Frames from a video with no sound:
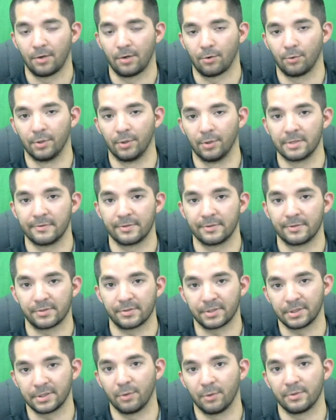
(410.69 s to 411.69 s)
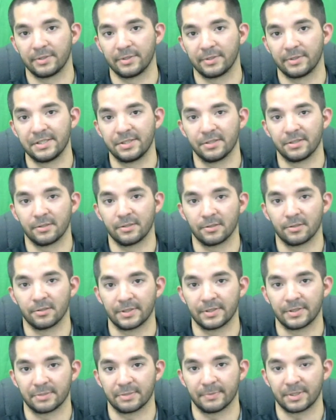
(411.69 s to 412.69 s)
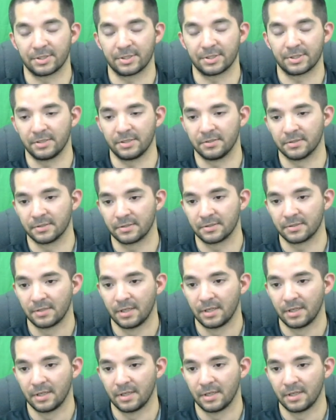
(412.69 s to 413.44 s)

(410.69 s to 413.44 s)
or individually go into each interface to make changes.